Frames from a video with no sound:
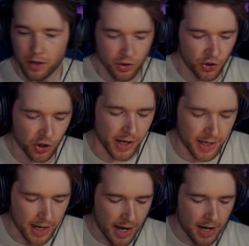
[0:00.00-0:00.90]

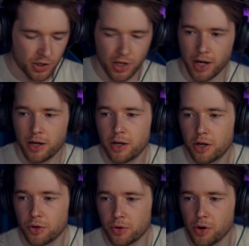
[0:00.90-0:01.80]
Psychic Energy,
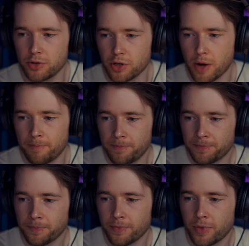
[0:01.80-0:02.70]
Rotom,
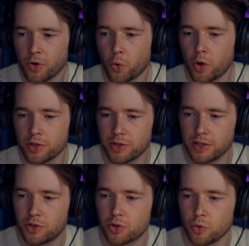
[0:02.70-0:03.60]

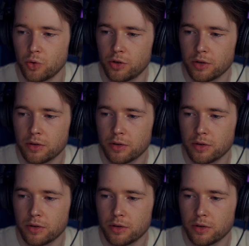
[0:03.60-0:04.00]
Rusted Sword,